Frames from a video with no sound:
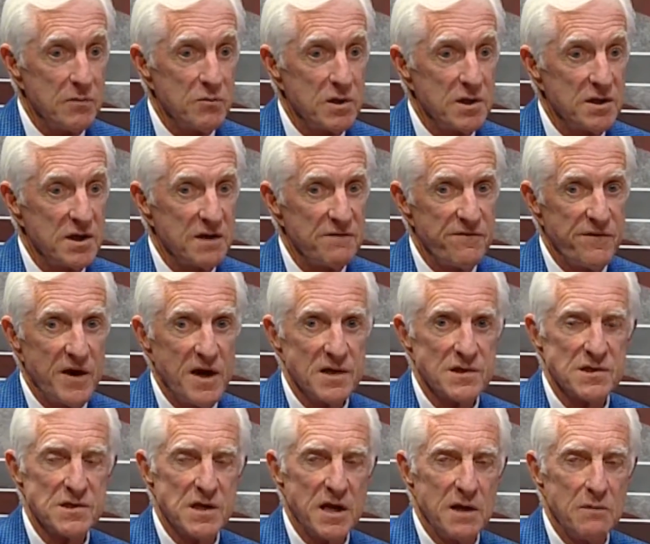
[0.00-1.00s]
it went that
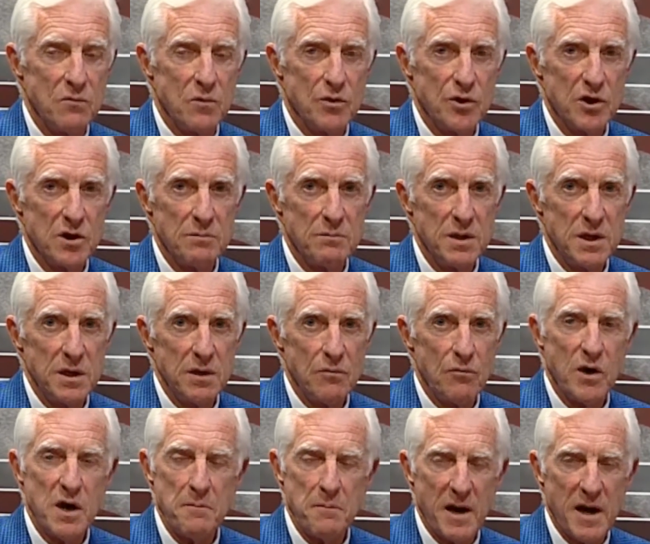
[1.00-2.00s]
fast, and we're going to be
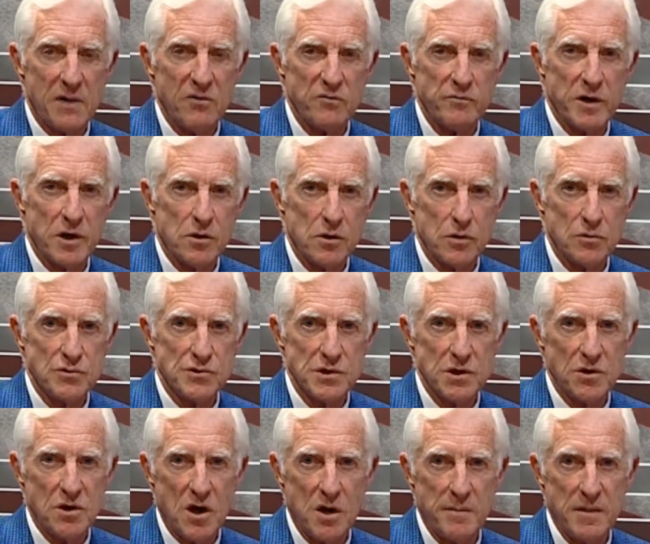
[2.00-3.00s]
right back with my
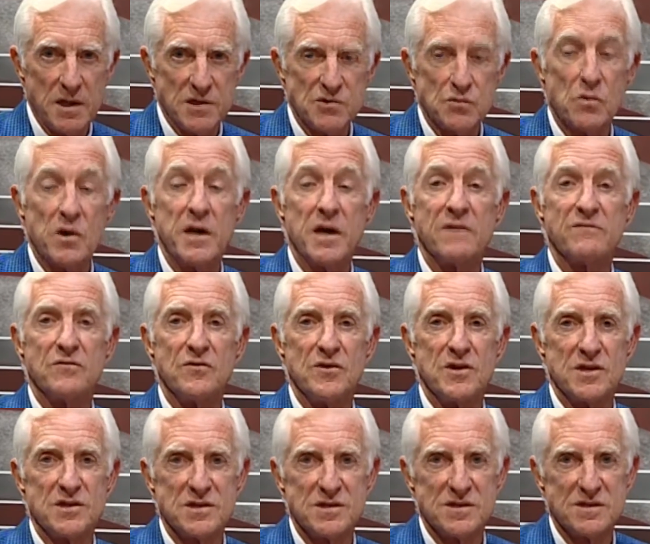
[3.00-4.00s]
closing comments right after
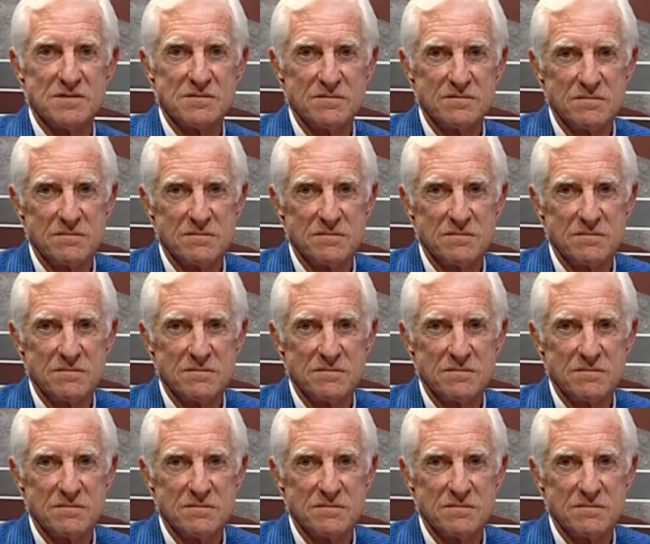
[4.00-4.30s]
this.